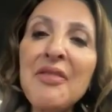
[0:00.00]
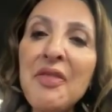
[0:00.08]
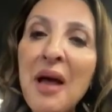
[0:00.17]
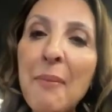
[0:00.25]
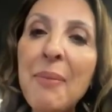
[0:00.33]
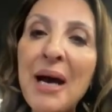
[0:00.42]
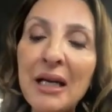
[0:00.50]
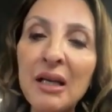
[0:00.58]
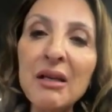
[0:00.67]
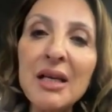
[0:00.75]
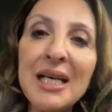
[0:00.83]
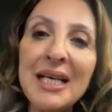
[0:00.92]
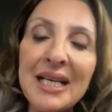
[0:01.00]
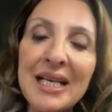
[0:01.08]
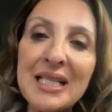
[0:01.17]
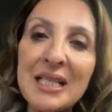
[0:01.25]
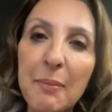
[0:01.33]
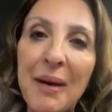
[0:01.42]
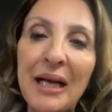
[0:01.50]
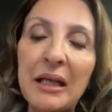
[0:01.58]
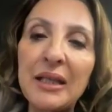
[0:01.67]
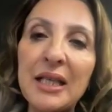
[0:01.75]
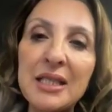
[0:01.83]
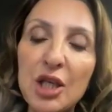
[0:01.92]
And that battle is a
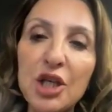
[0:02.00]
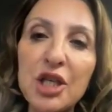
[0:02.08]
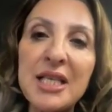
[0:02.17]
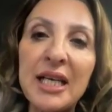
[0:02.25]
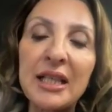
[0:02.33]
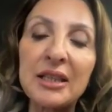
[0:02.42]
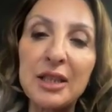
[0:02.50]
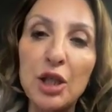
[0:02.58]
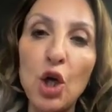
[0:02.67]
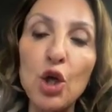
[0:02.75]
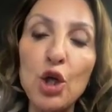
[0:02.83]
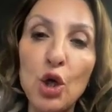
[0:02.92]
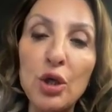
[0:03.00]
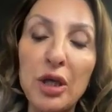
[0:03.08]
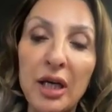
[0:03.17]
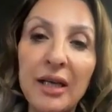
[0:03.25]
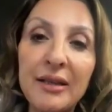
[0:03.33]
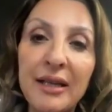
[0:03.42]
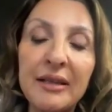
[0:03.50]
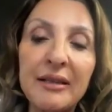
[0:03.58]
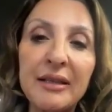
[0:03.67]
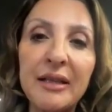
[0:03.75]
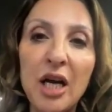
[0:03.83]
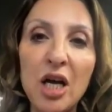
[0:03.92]
battle that's going to take us a lot longer. I think
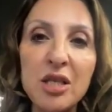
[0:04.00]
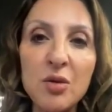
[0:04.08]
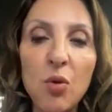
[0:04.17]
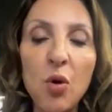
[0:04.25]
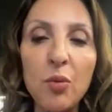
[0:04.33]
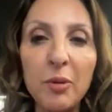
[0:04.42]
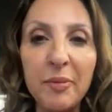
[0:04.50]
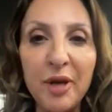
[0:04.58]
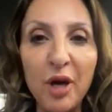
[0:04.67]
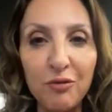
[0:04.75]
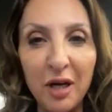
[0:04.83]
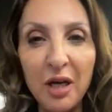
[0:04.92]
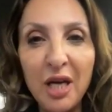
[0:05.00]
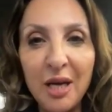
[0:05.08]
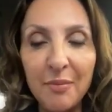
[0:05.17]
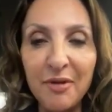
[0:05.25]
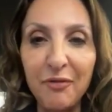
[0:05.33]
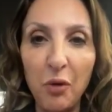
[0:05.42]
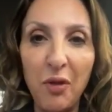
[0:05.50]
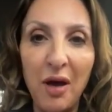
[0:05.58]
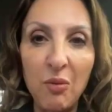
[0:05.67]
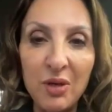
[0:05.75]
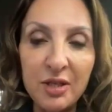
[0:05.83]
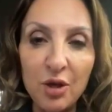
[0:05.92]
that the Gaza war will be over before
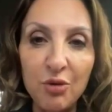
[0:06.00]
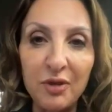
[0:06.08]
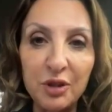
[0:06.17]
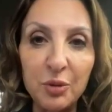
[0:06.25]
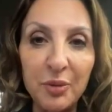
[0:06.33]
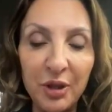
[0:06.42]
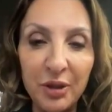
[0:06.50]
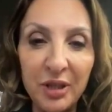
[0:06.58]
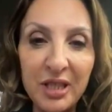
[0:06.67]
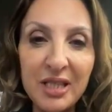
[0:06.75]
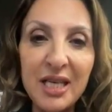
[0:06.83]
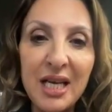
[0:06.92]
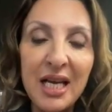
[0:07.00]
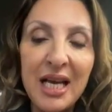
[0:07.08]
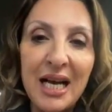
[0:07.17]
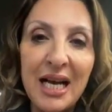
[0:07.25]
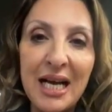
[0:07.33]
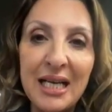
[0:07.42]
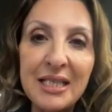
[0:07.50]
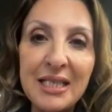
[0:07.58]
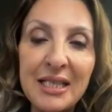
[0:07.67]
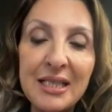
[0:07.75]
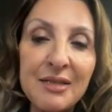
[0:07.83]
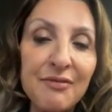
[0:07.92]
that one's over, to be honest.
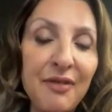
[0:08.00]
And